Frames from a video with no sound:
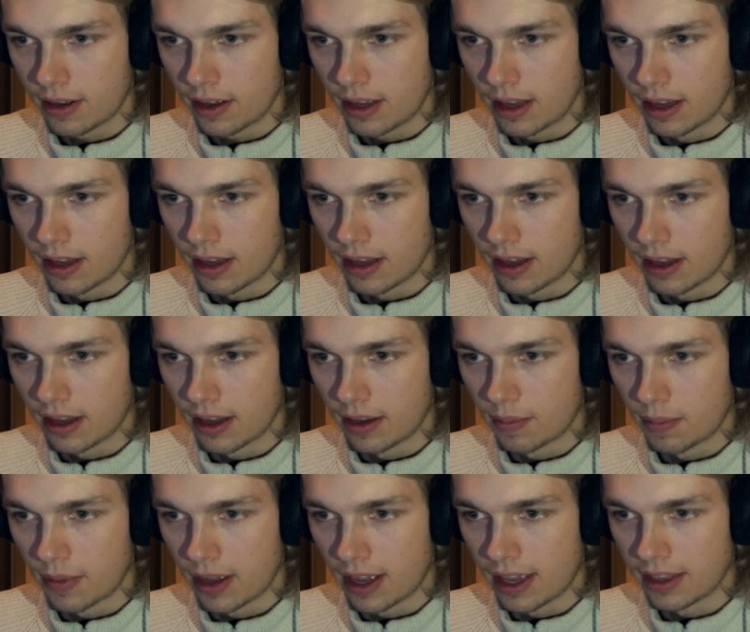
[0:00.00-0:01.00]

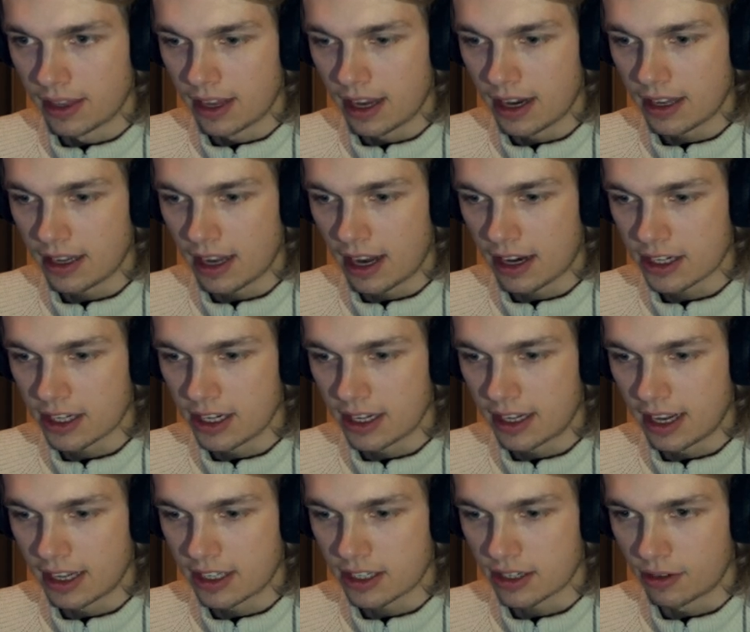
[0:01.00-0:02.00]
And then it actually
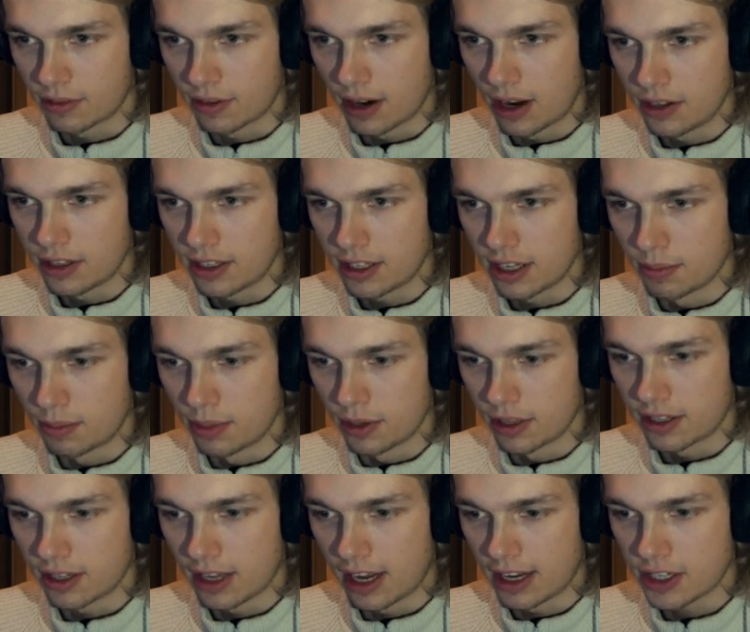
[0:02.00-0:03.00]
gets a round tip.
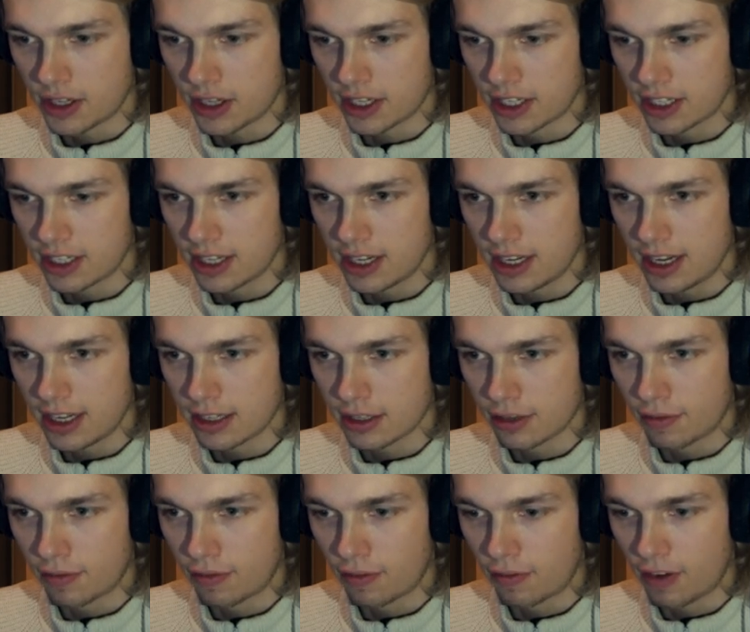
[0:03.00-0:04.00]
But as you can see, it's
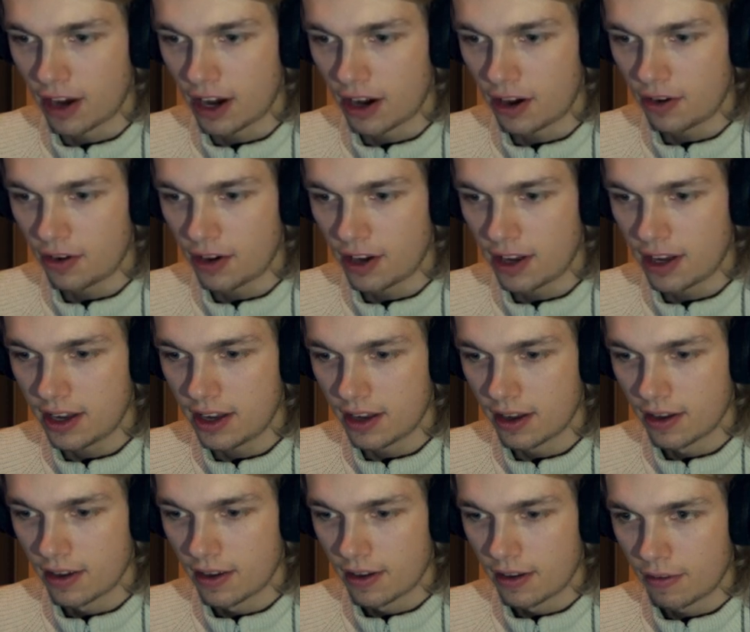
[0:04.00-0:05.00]
very,
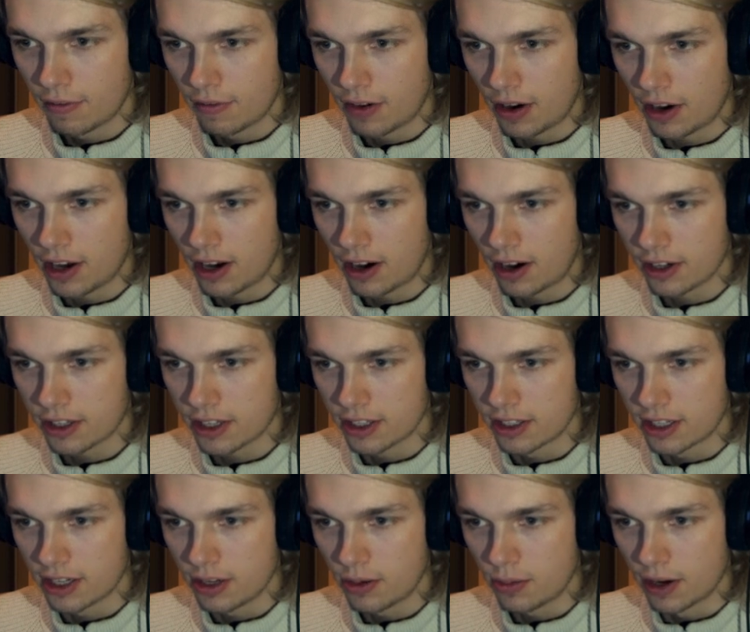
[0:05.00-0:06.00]
very hard to
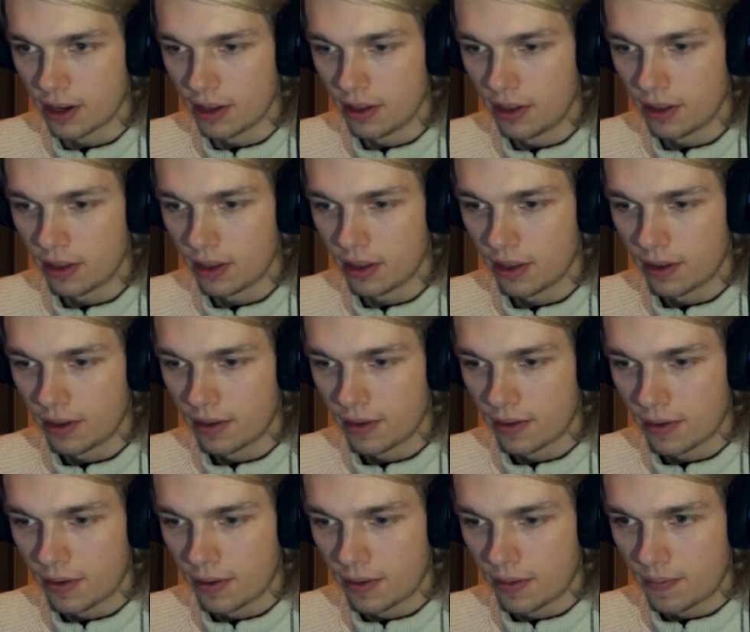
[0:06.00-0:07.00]
deal with.
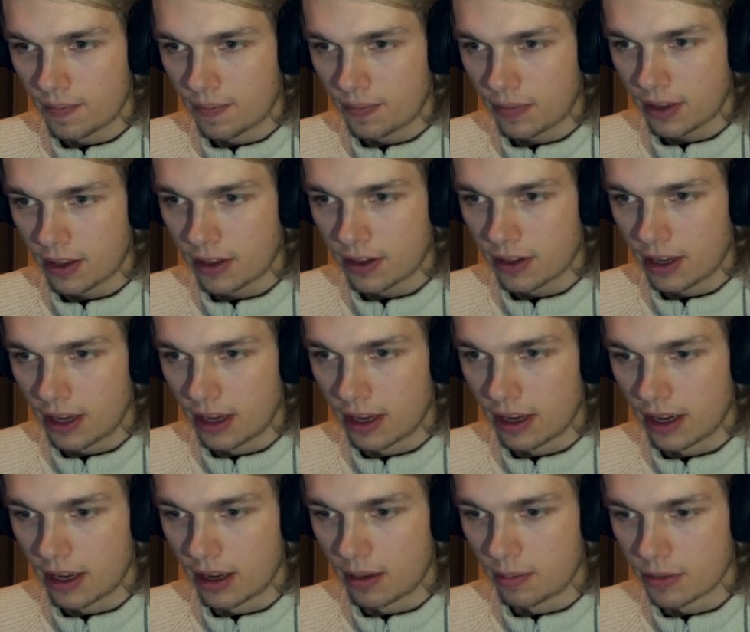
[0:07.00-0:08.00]

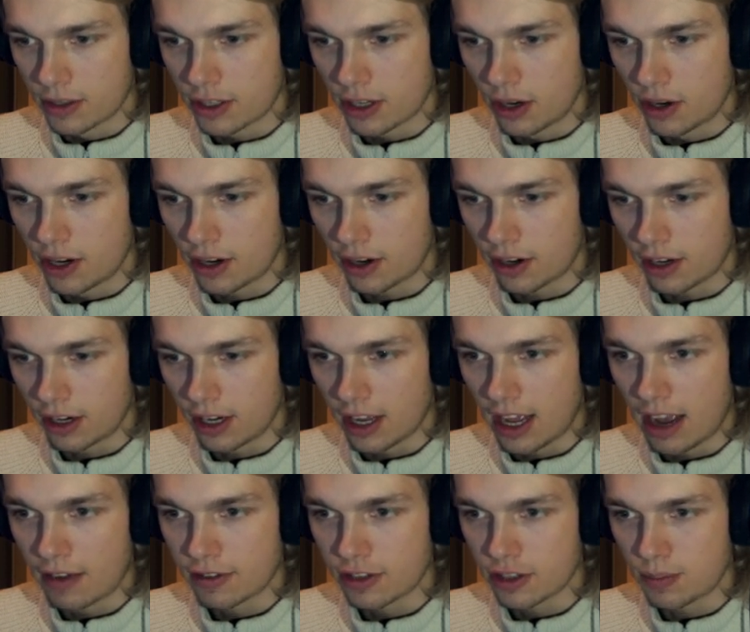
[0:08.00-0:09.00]
So you're gonna
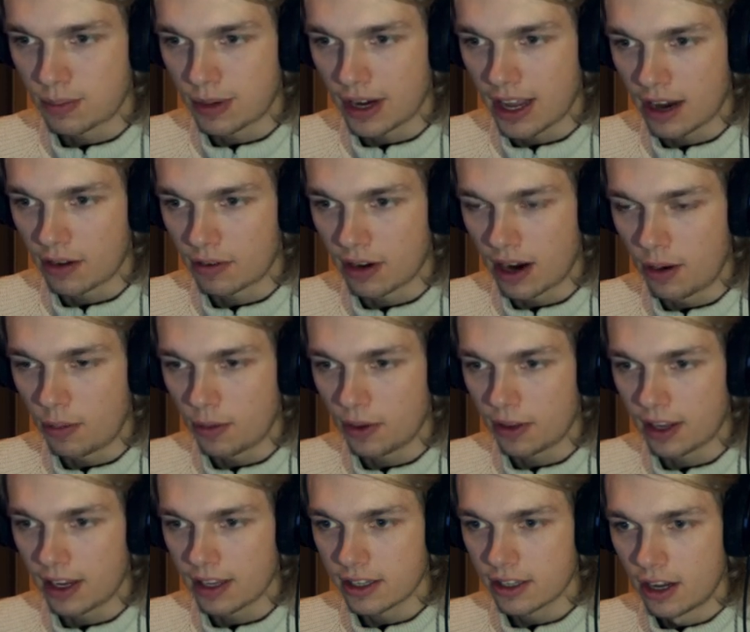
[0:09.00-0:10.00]
have to play around with
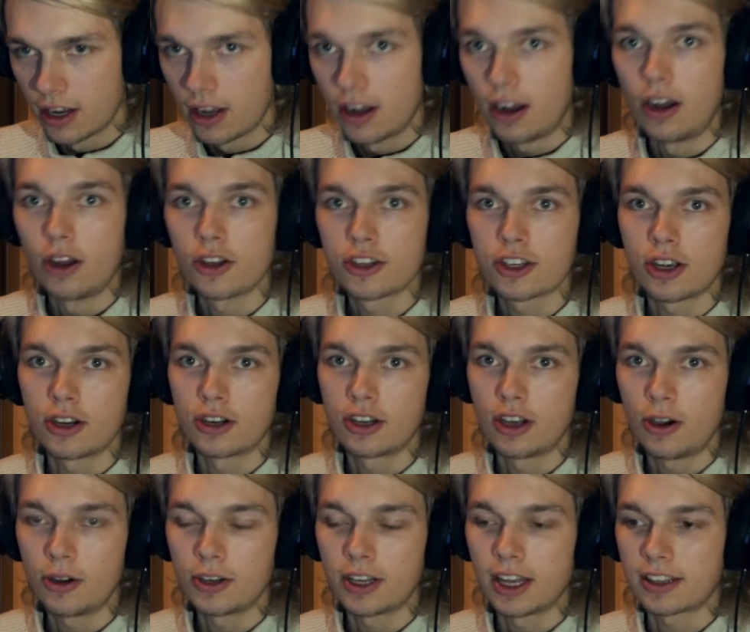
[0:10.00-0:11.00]
that. Also
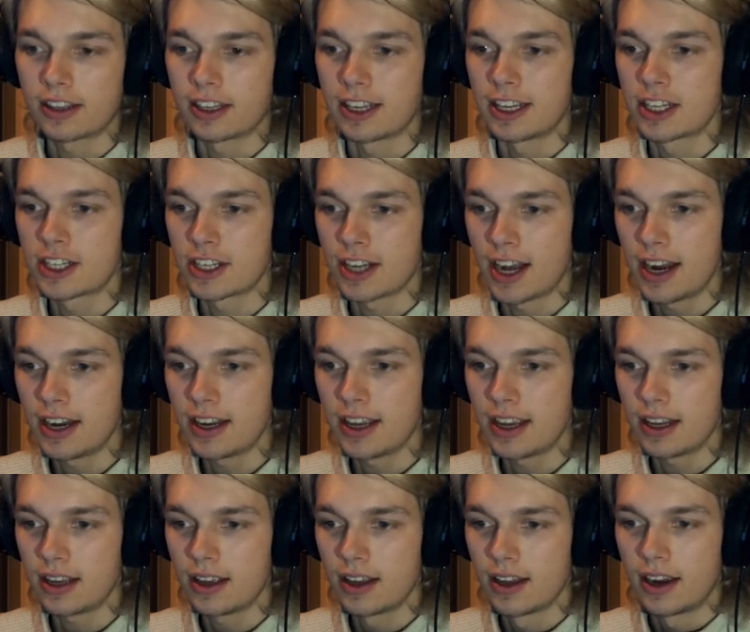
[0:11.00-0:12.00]
know that the
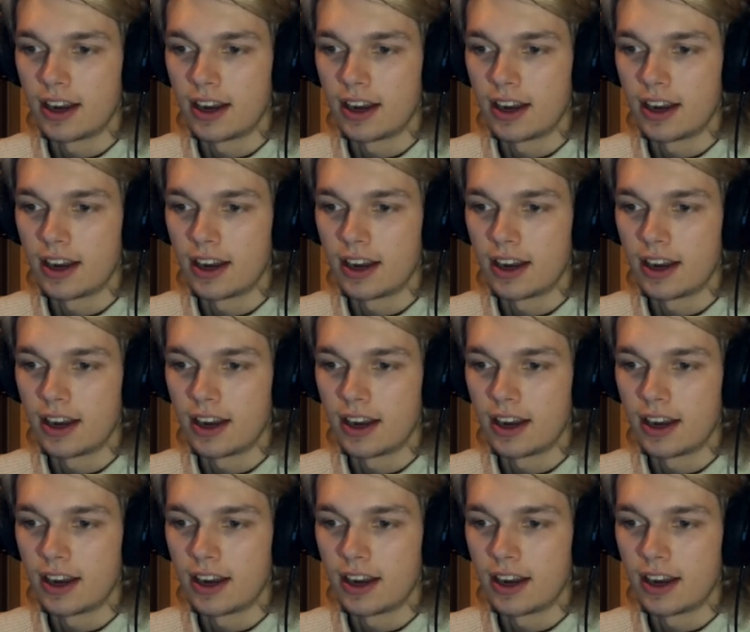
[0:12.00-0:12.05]
shading